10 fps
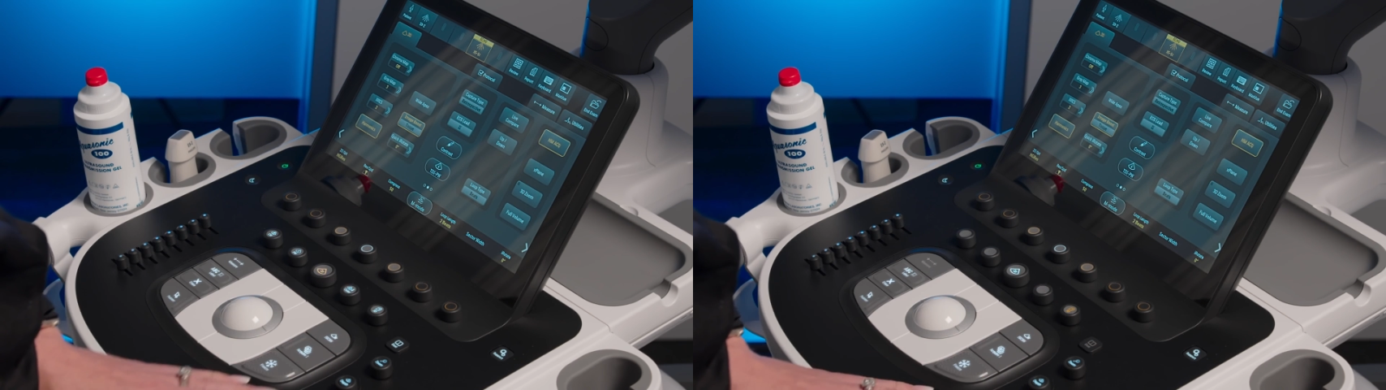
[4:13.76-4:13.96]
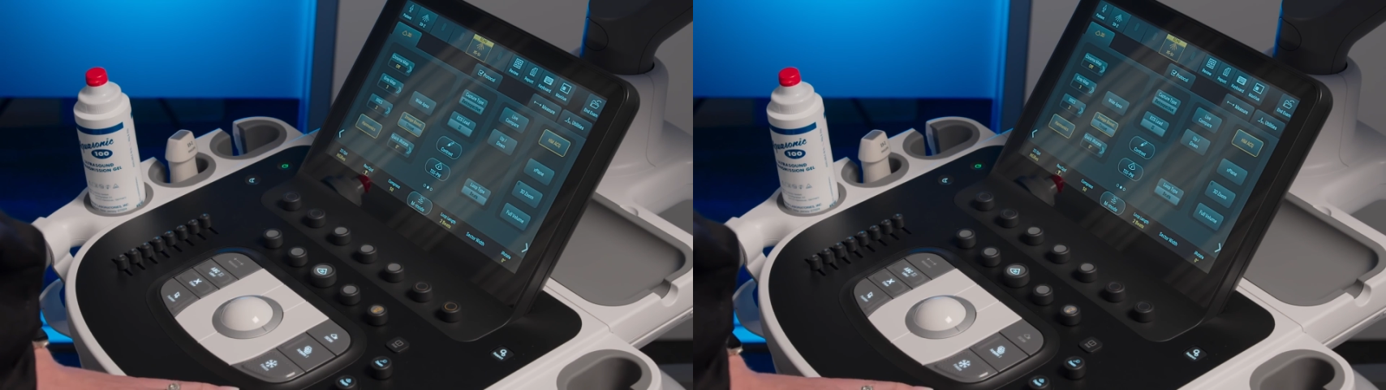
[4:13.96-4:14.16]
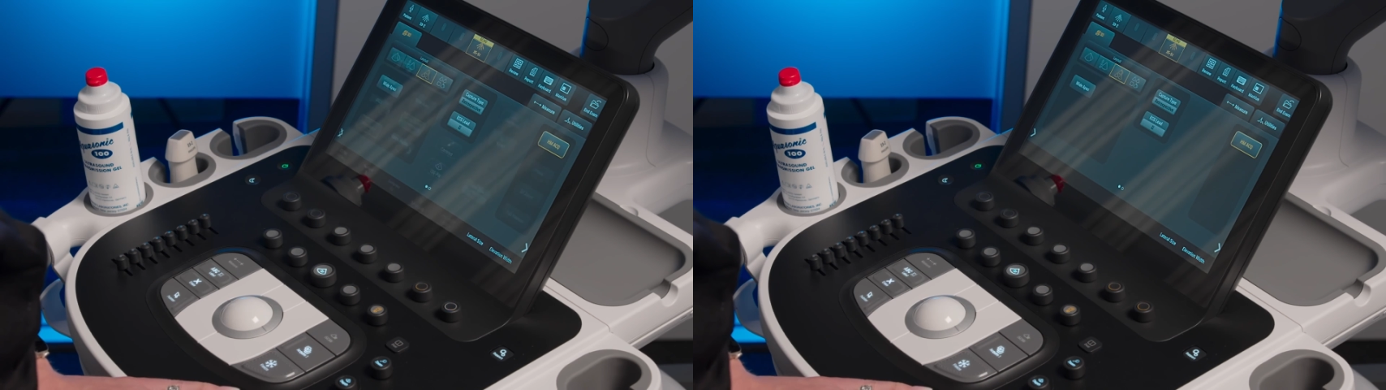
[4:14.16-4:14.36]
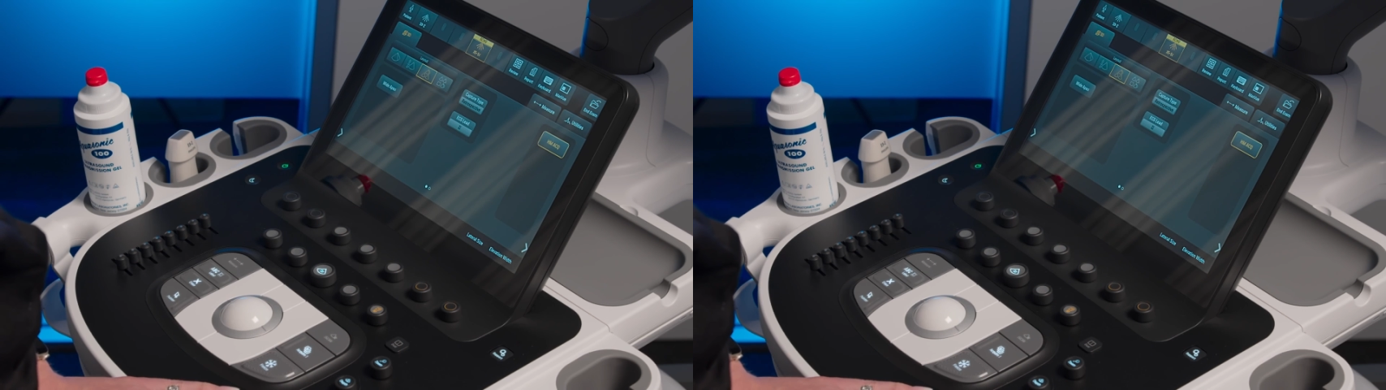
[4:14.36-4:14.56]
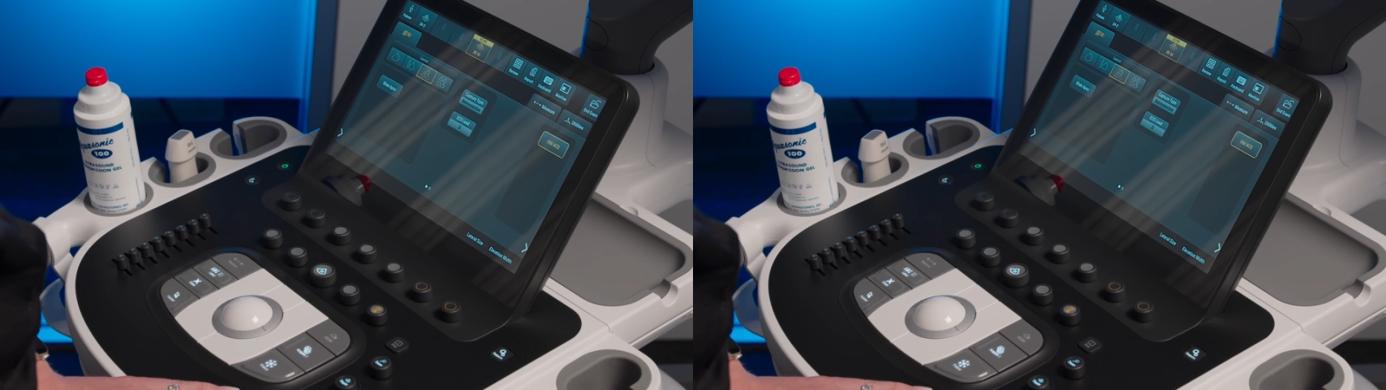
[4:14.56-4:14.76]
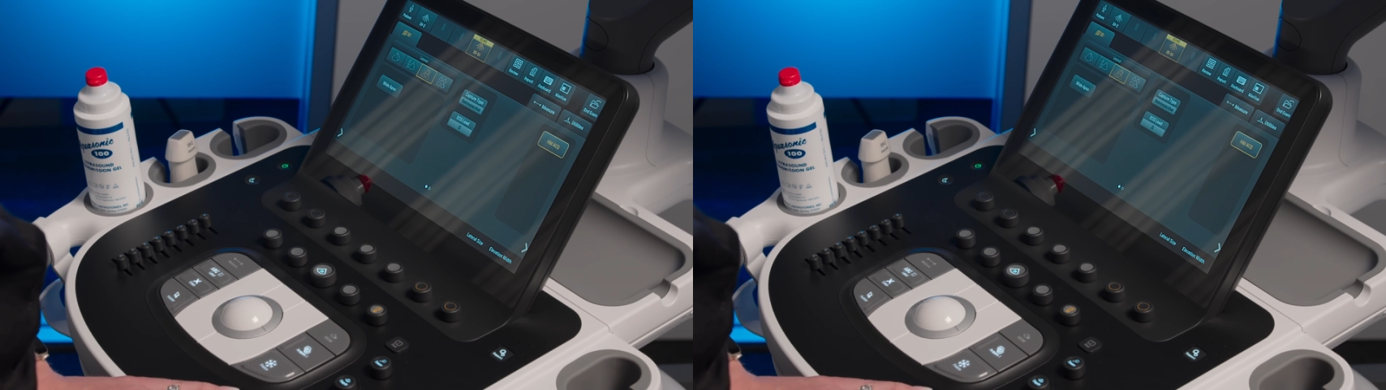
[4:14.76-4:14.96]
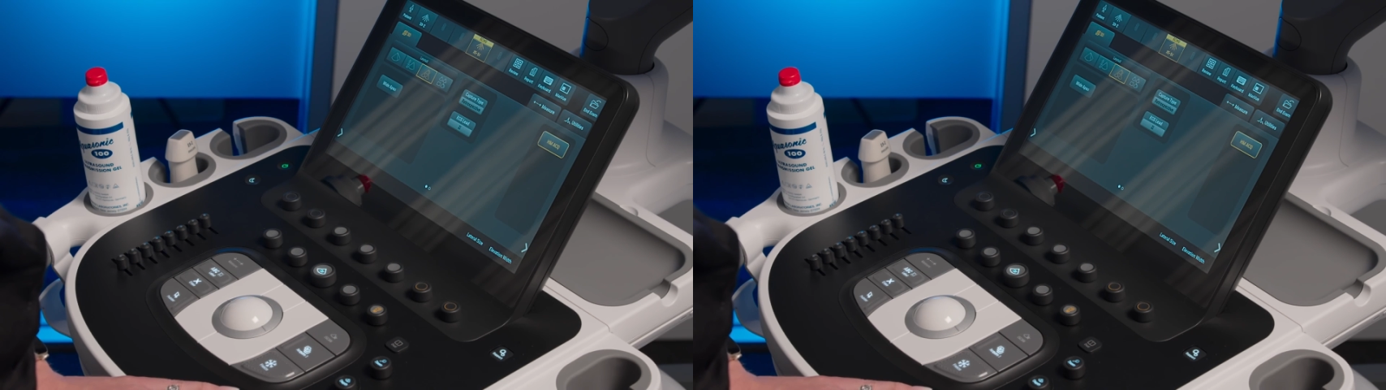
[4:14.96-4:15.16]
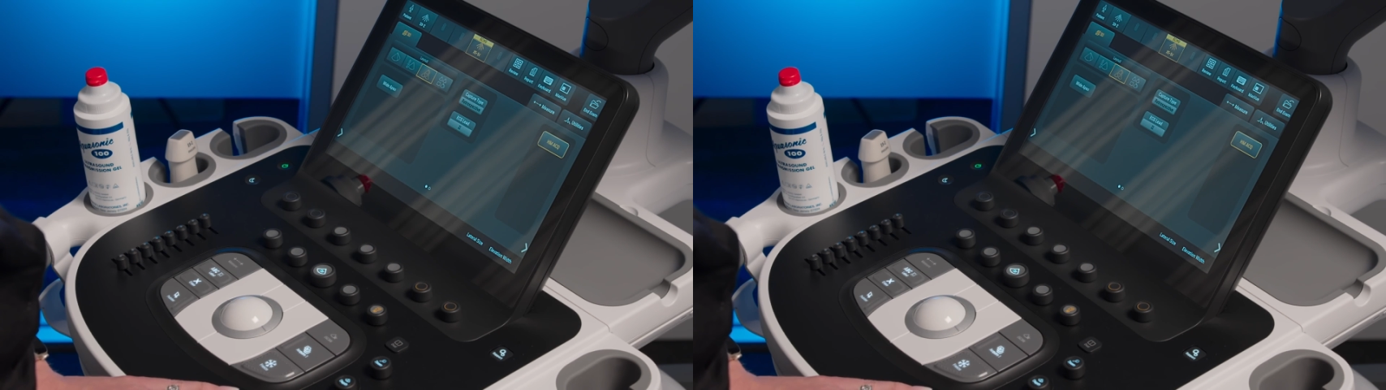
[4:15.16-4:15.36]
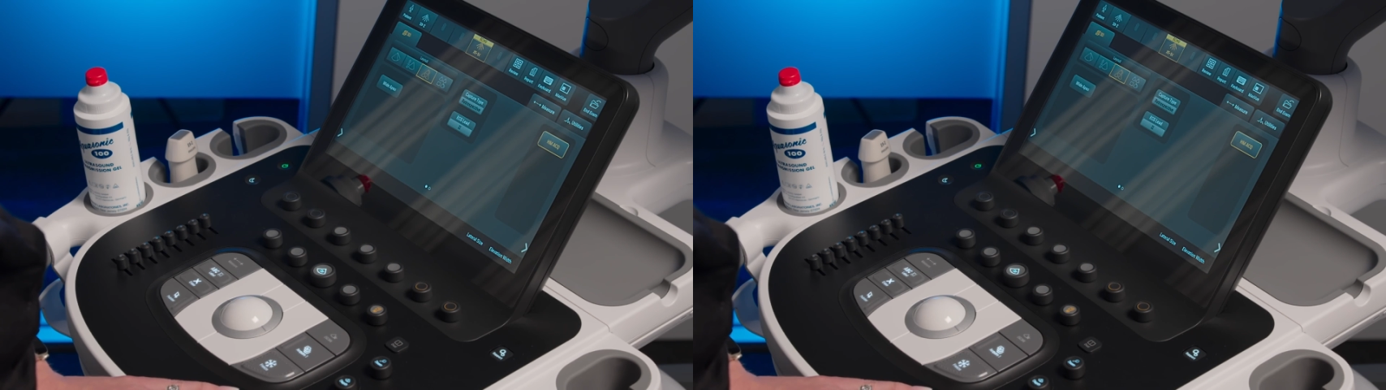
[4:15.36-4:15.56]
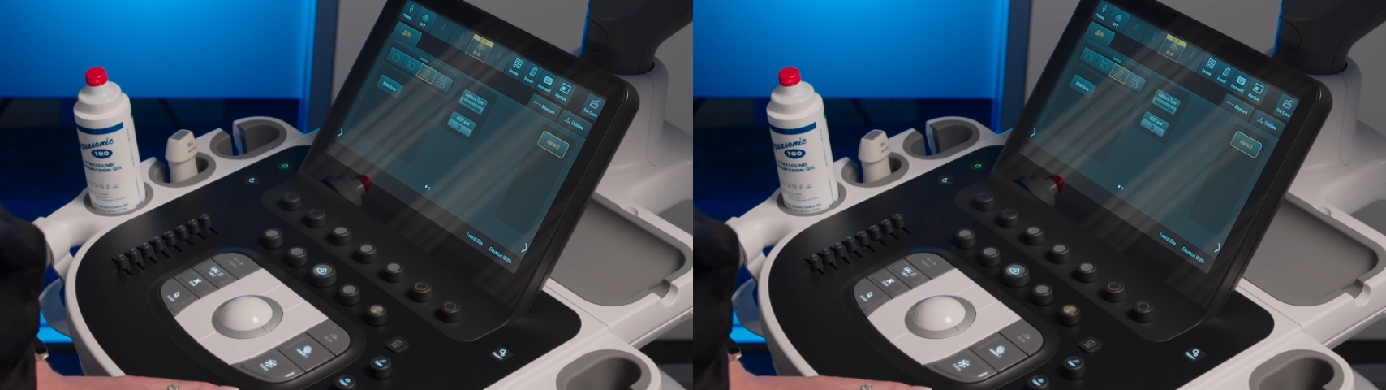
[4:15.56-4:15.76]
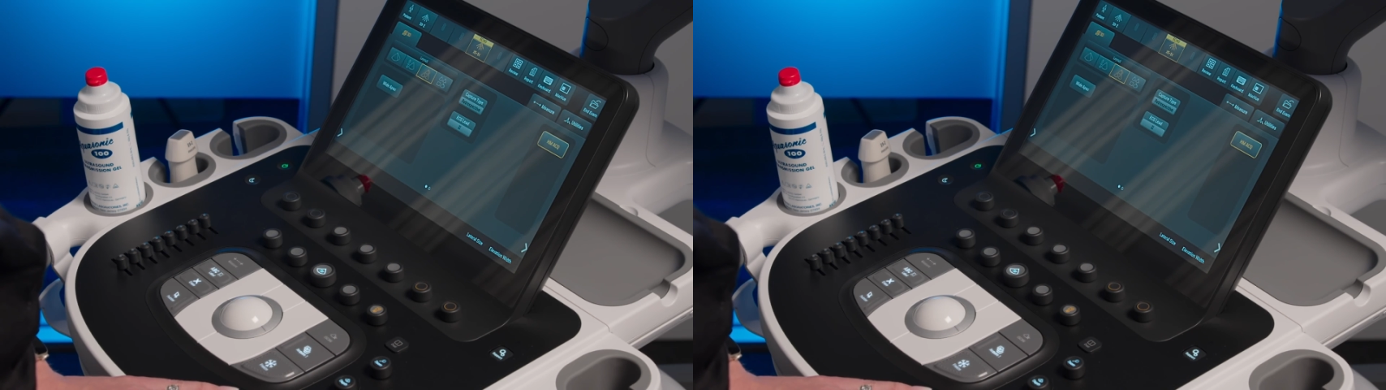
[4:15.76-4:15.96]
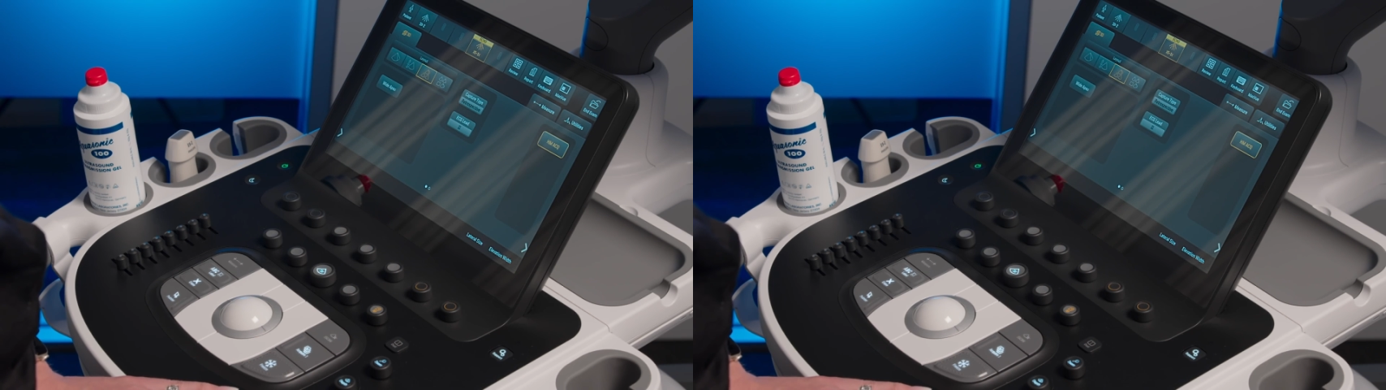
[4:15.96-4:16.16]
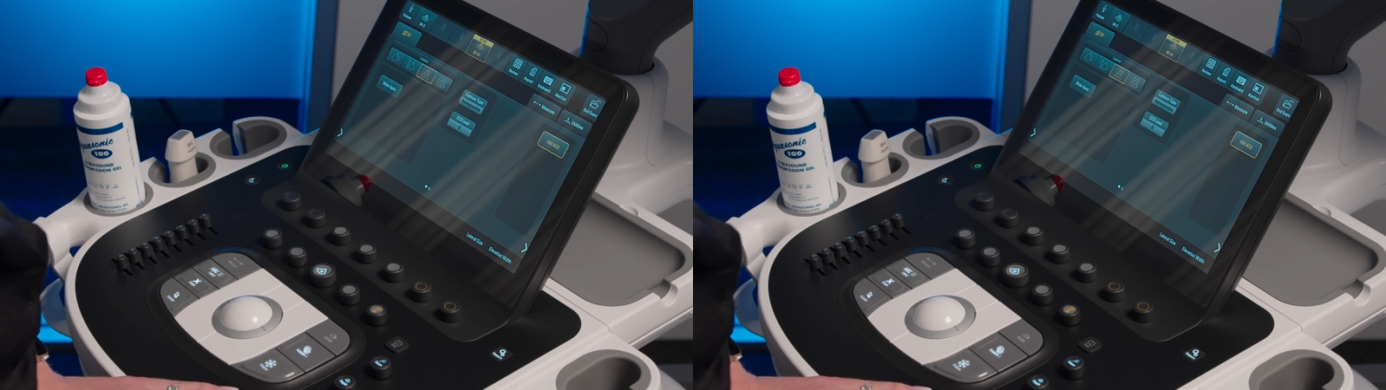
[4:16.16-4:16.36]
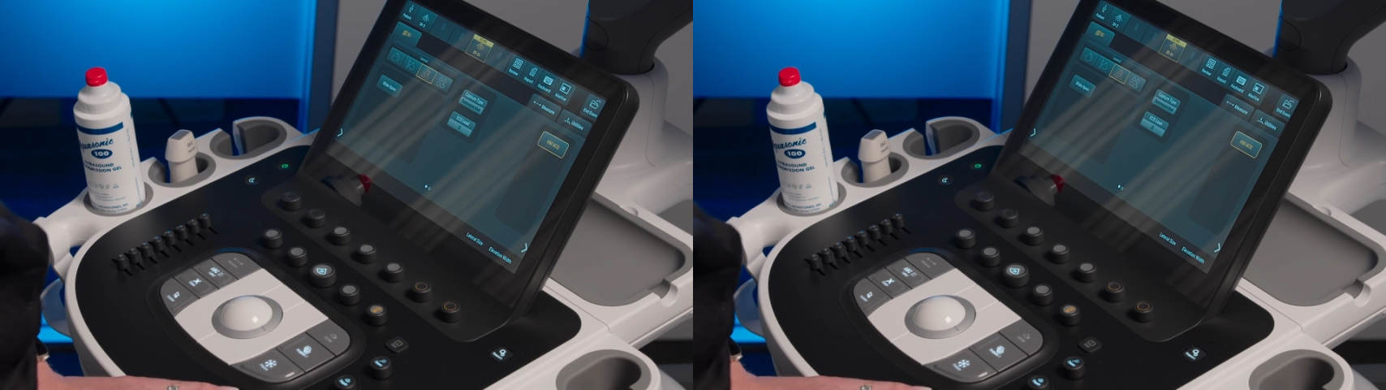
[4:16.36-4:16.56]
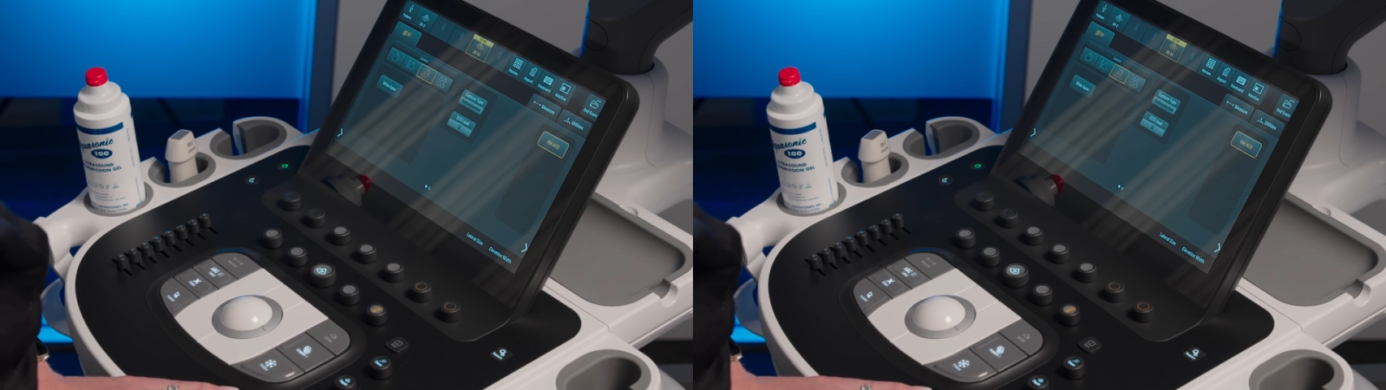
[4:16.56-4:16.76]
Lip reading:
(no speaker visible)